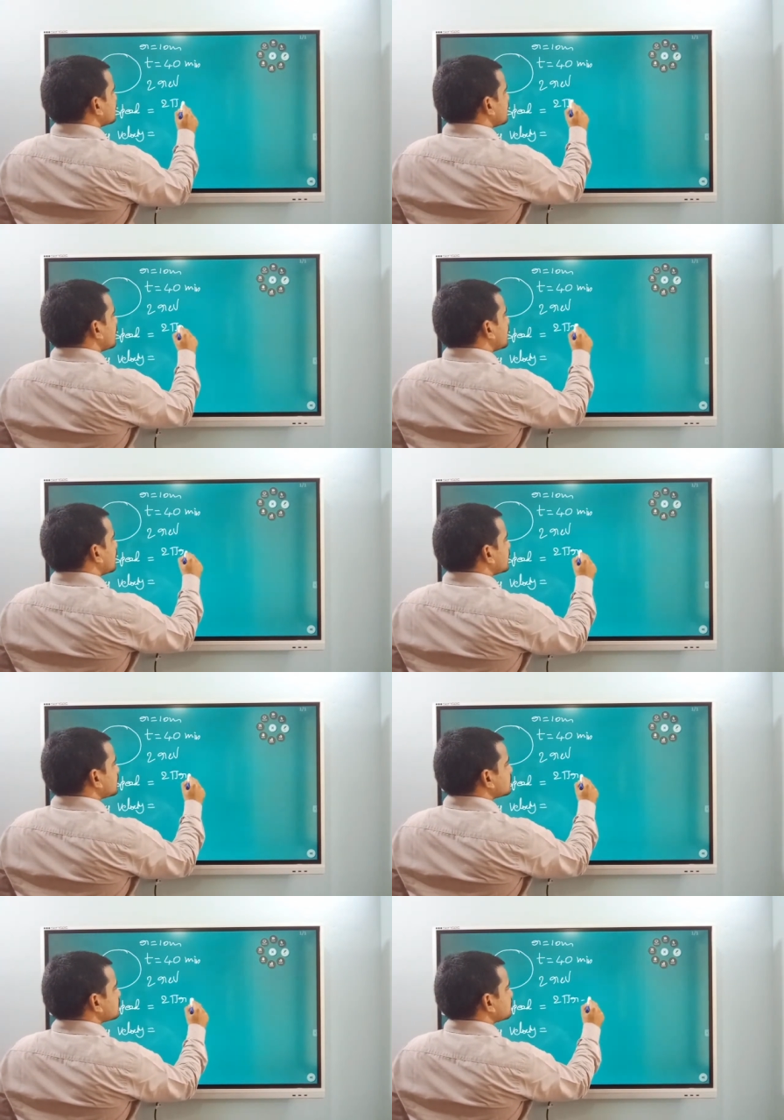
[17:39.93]
r
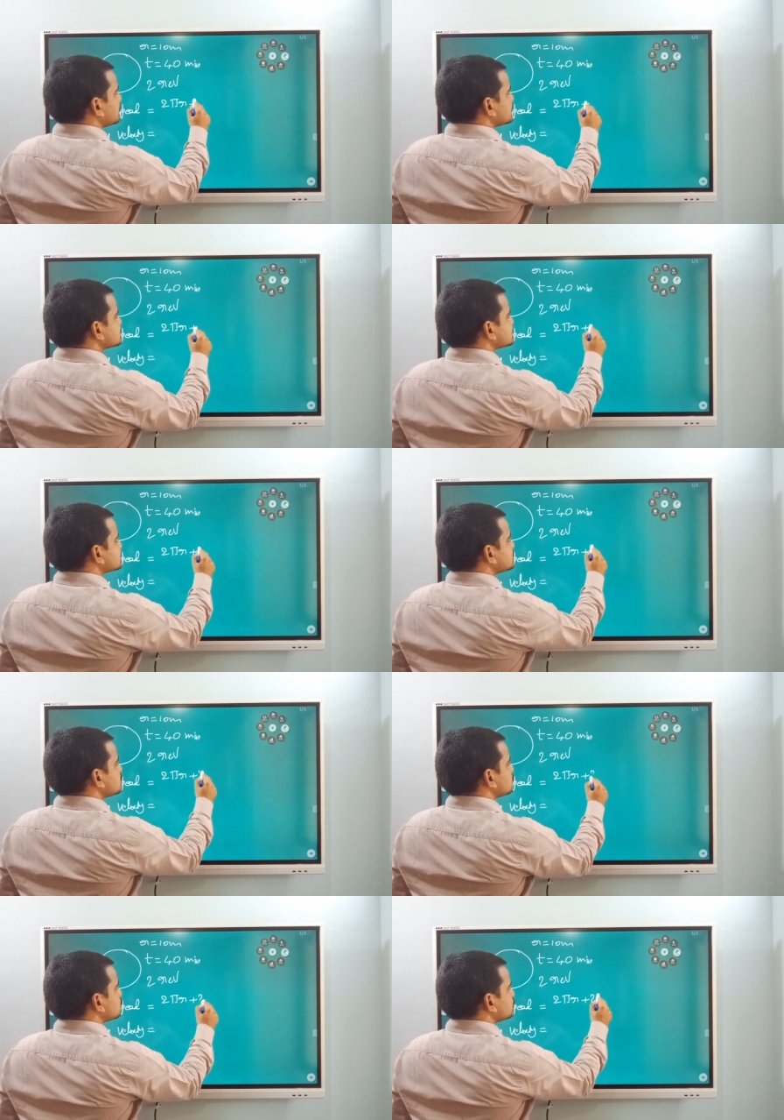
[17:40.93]
plus
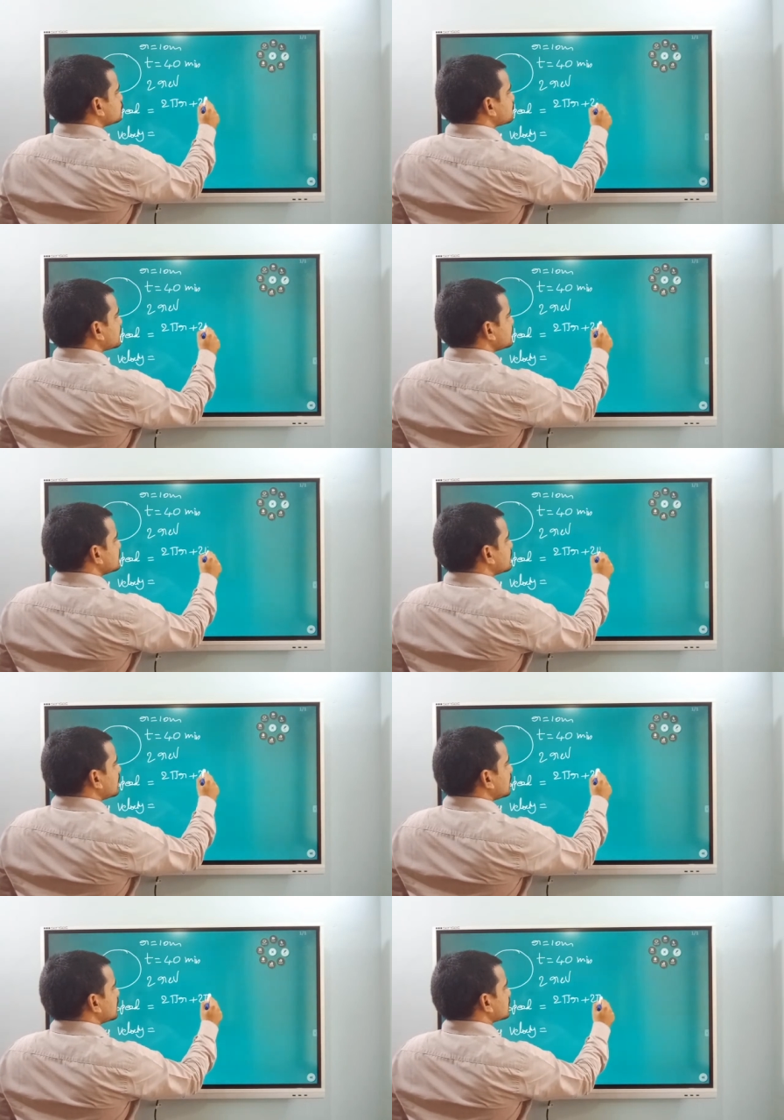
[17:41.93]
2 pi
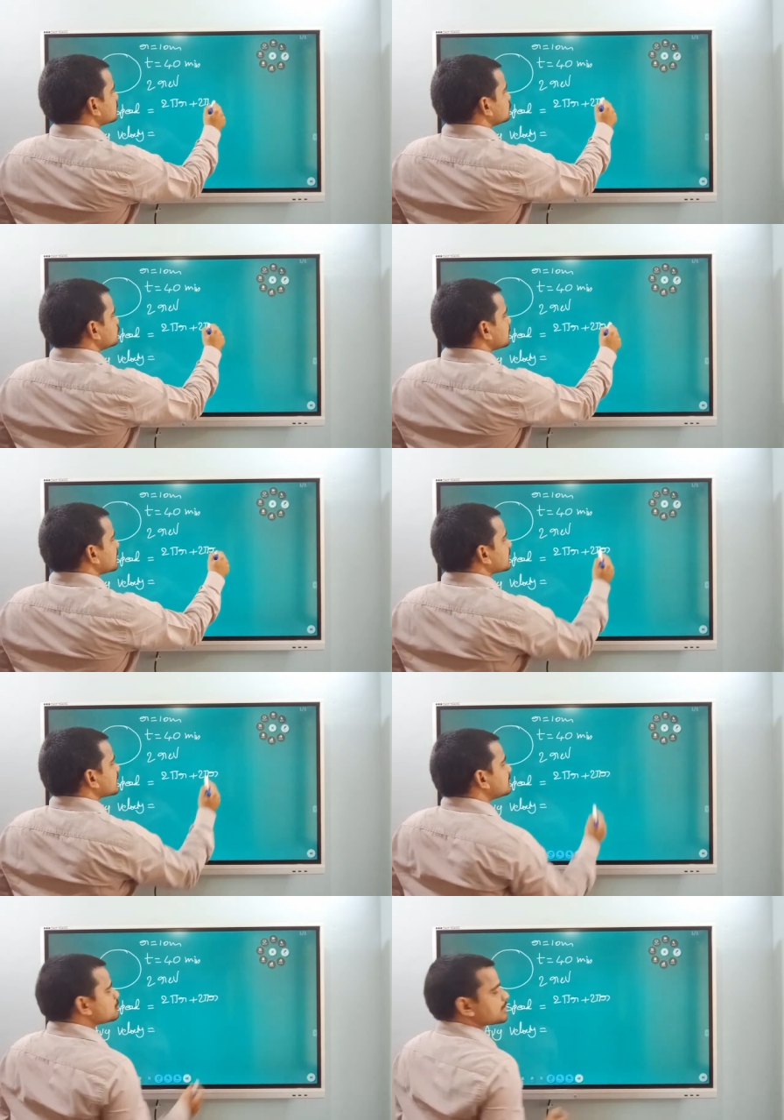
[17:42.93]
r, 2 pi r
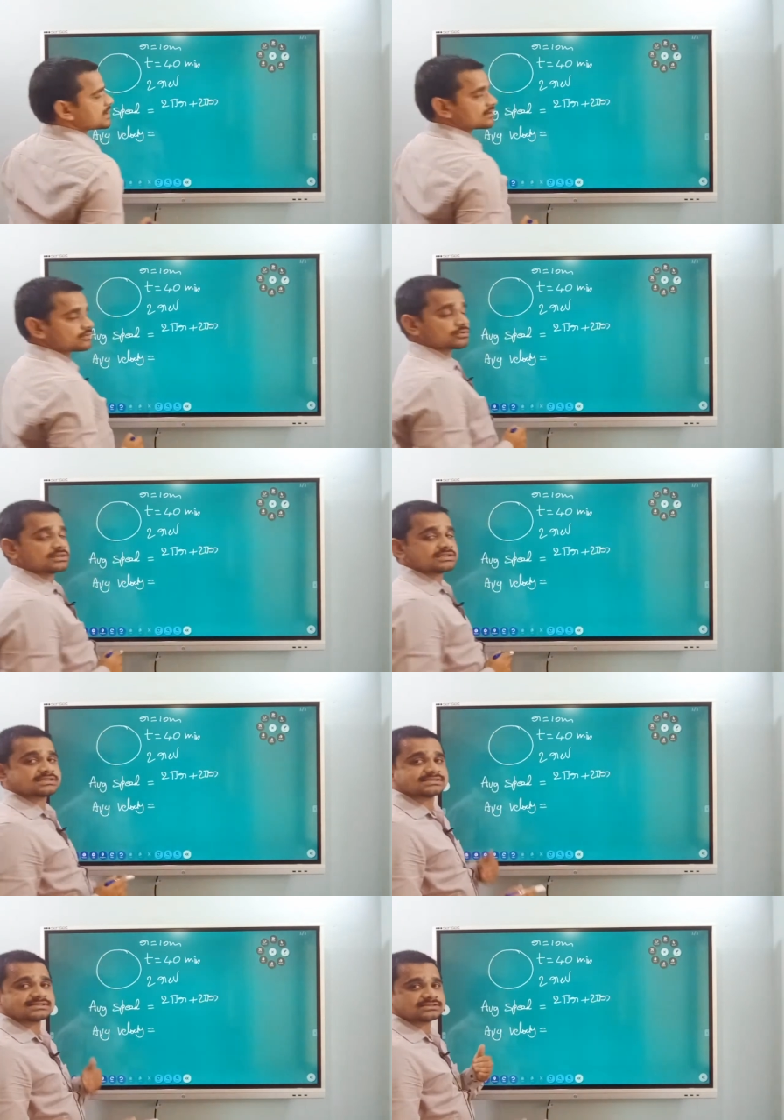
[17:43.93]
and 2 pi r. Total
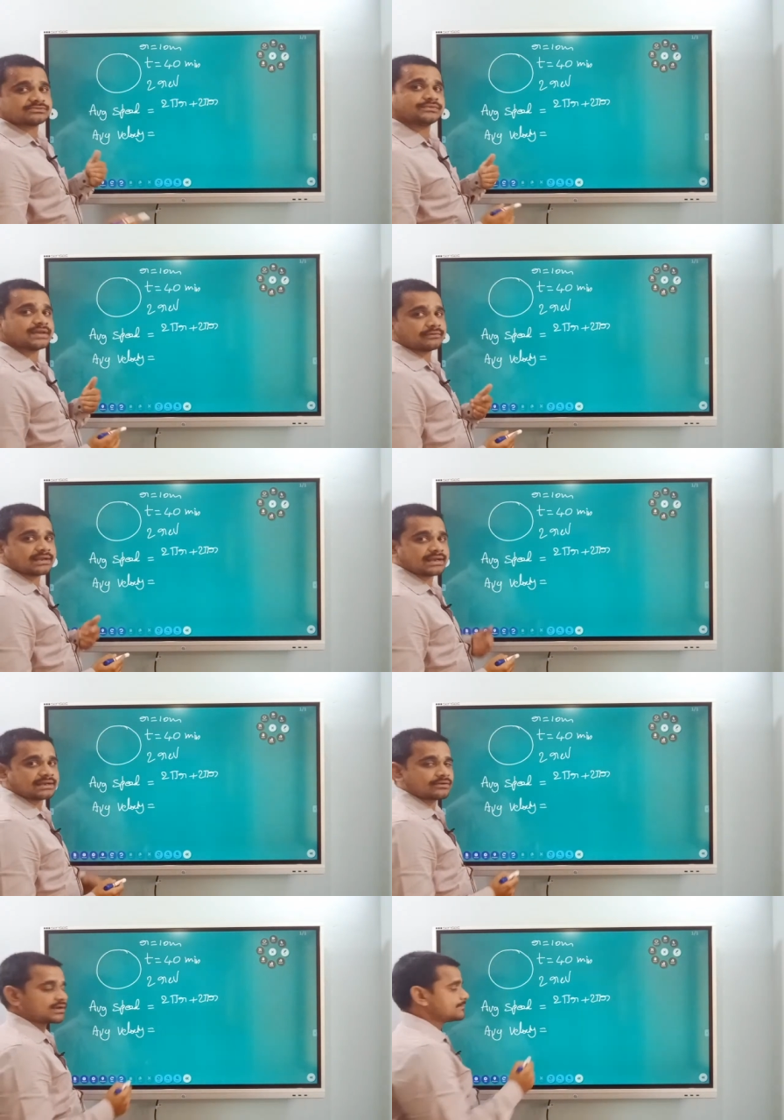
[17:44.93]
distance is we have to add it,
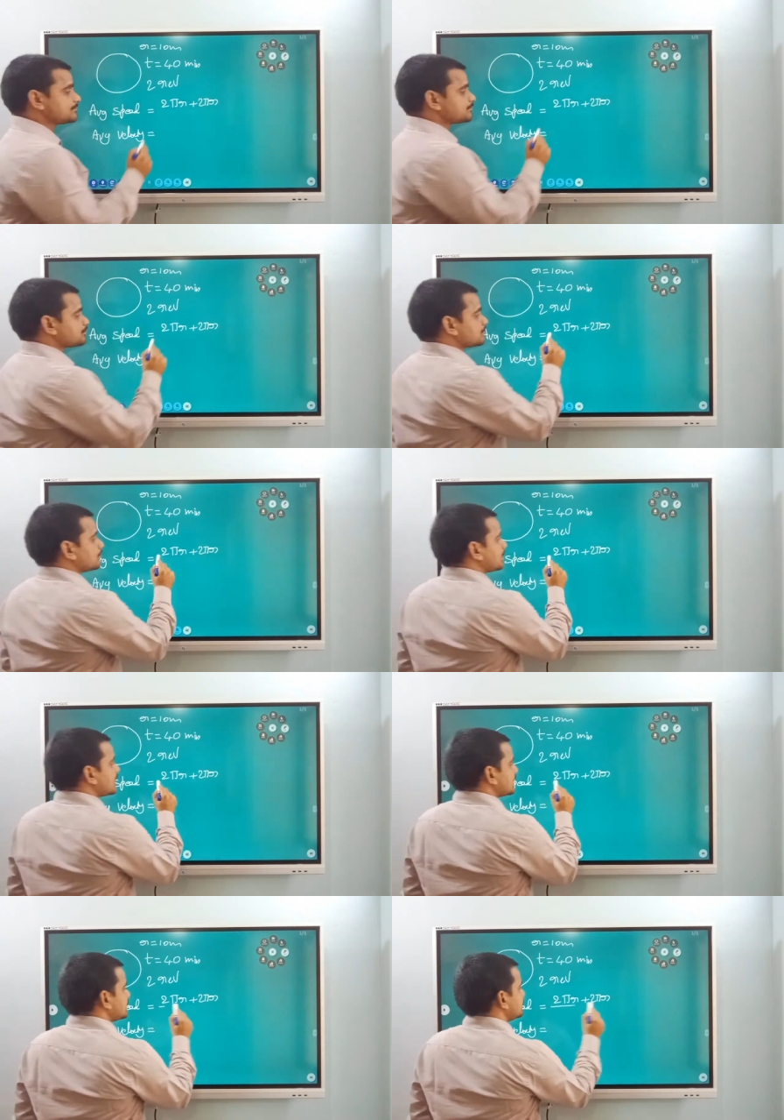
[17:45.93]
right?
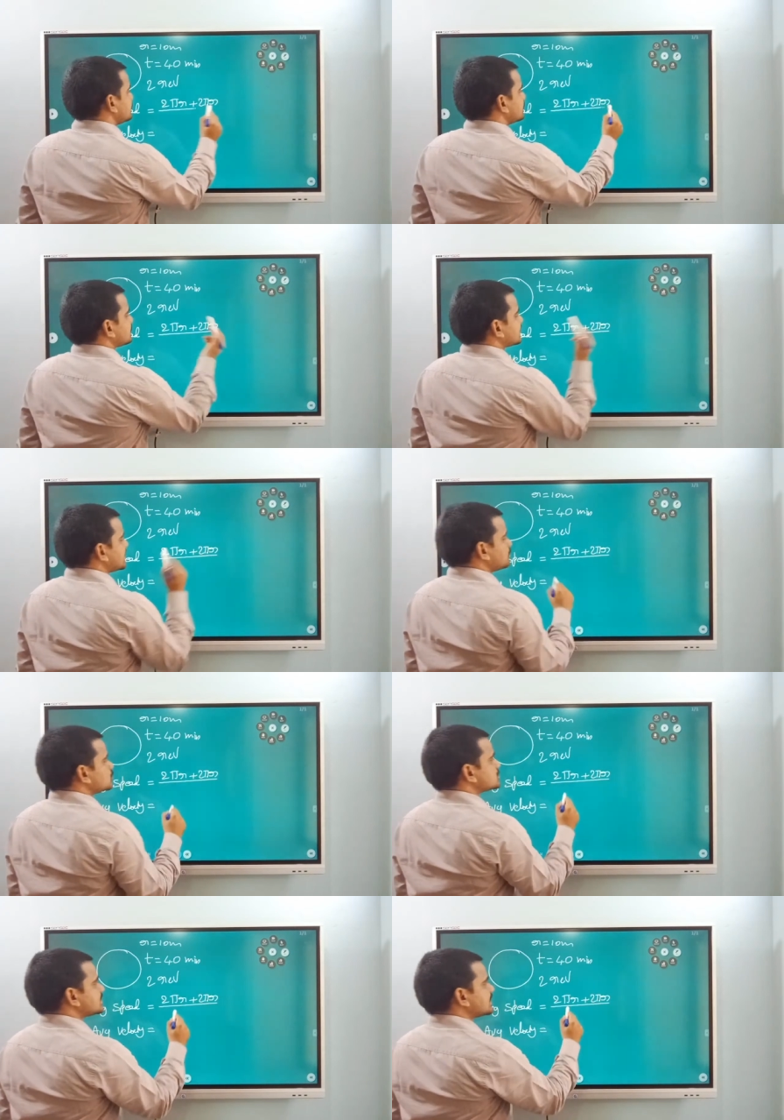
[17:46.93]
By time. What
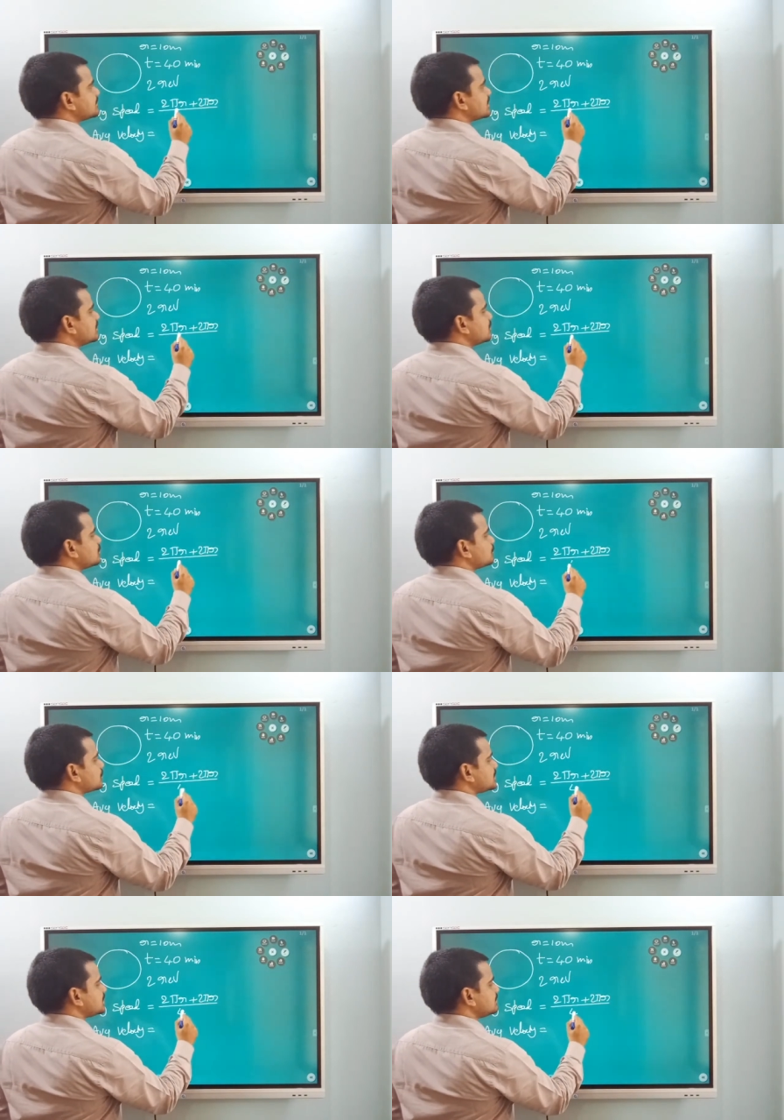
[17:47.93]
is the time?
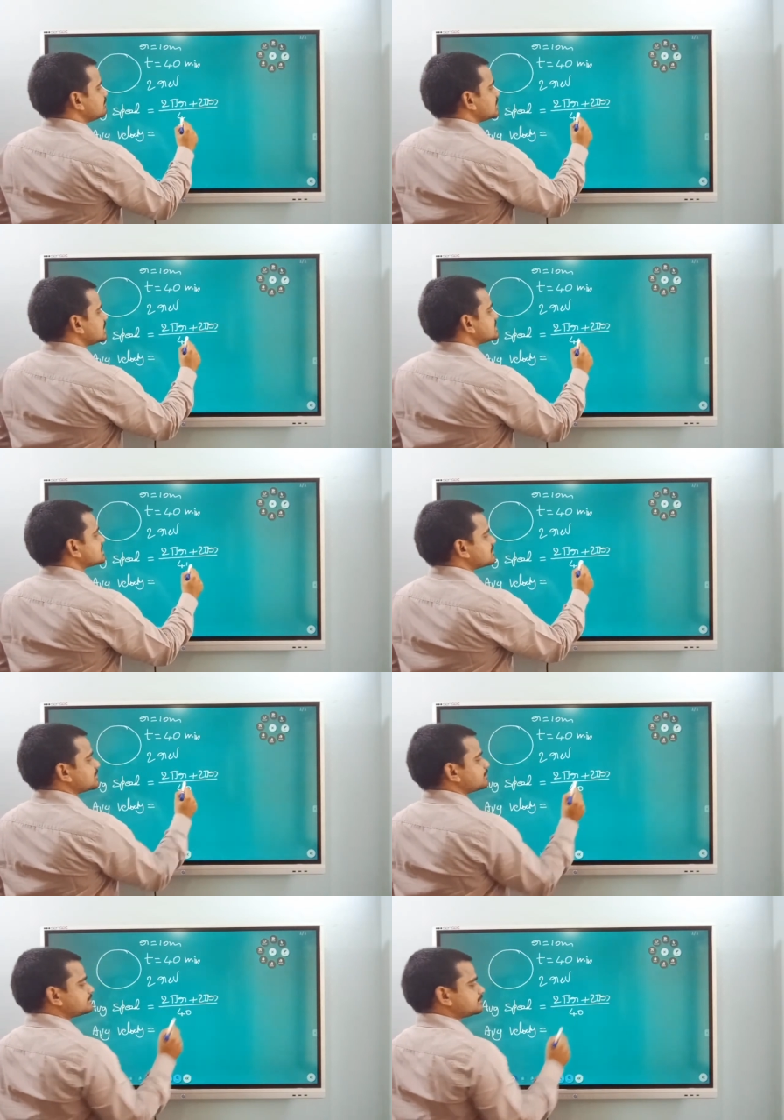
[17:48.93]
40 minutes.
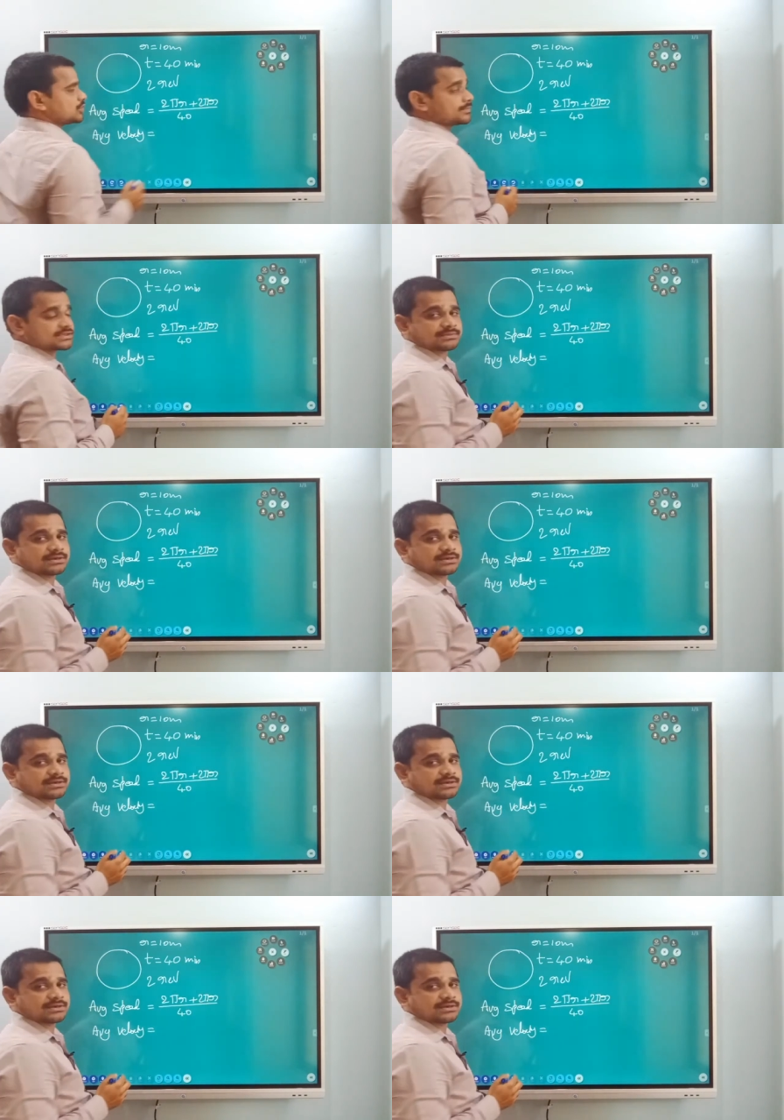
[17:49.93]
How much?